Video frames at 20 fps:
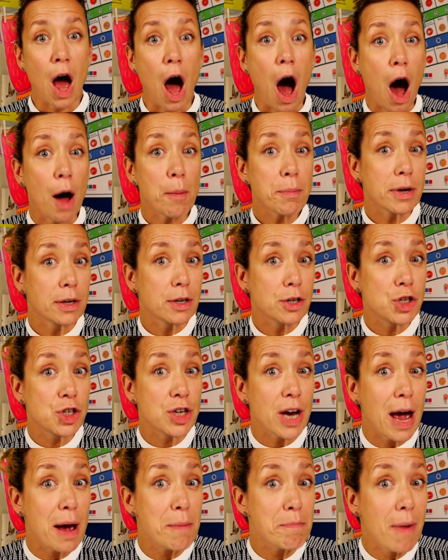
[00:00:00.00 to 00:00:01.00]
I'm going to
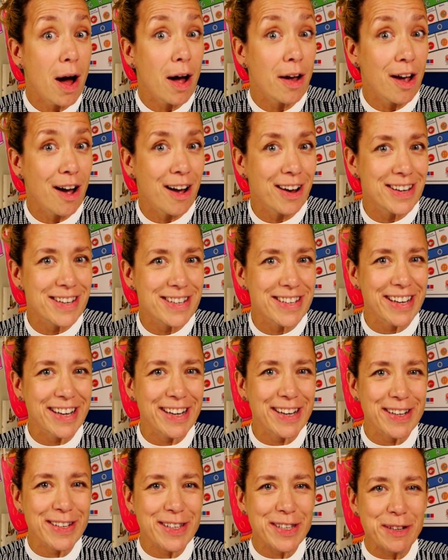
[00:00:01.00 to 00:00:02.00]
share my
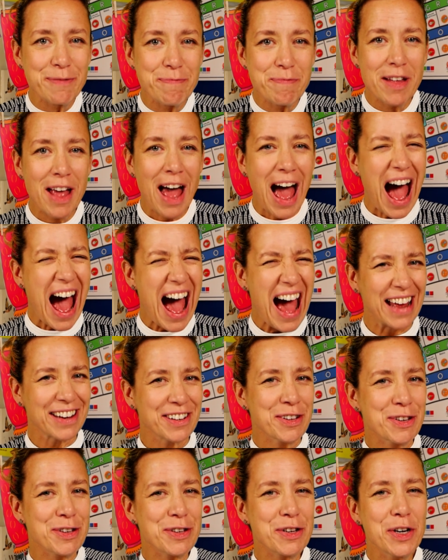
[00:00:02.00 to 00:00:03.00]
ideas
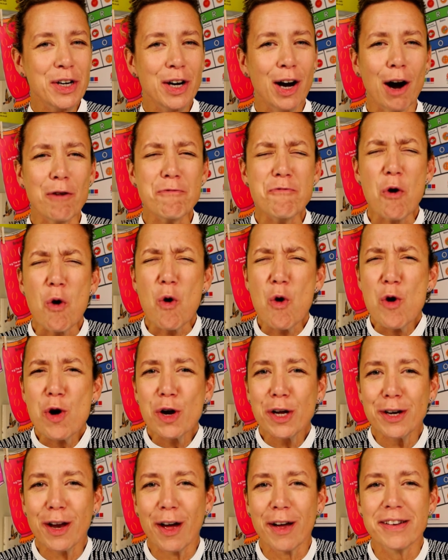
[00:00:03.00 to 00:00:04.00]
and I've
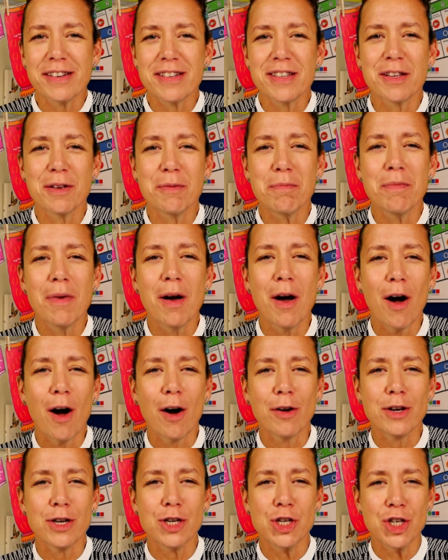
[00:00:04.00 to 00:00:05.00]
organised them on
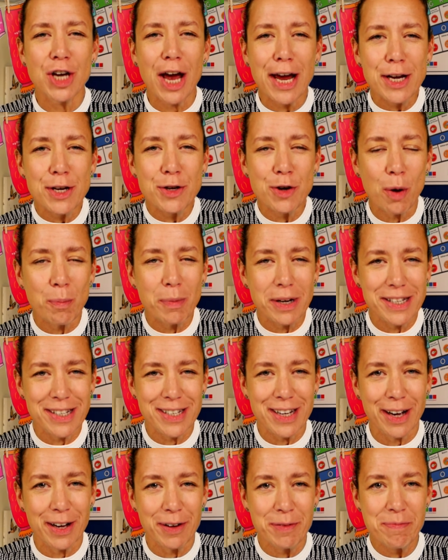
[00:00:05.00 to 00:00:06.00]
a
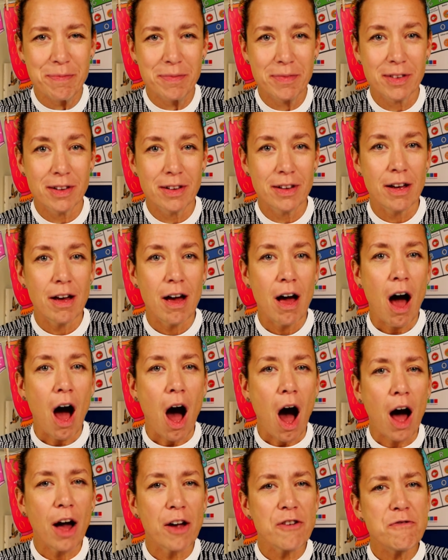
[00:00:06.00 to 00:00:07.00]
shadometer.
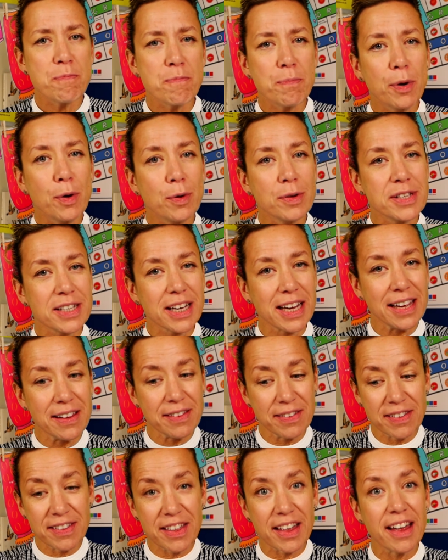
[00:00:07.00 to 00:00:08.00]
I've put
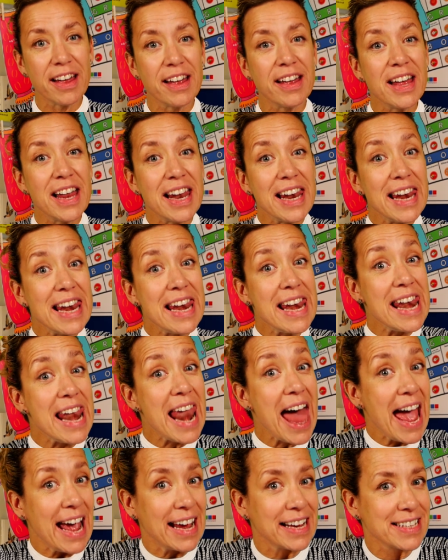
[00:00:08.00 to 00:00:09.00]
in the
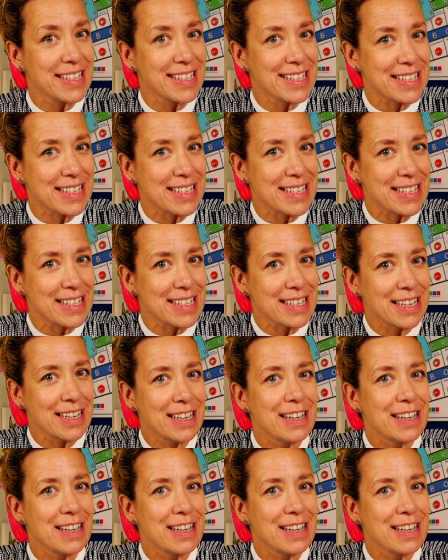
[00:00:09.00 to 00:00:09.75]
less